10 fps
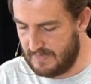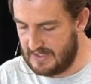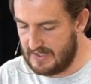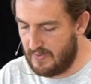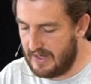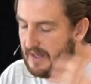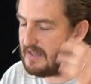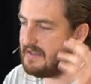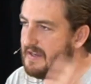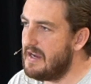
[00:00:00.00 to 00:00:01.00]
See, we need to
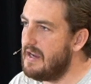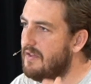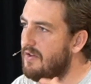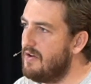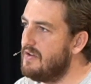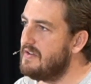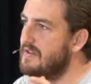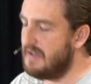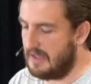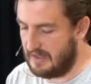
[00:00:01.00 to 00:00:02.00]
see those
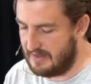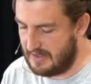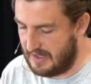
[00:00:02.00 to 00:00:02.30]
things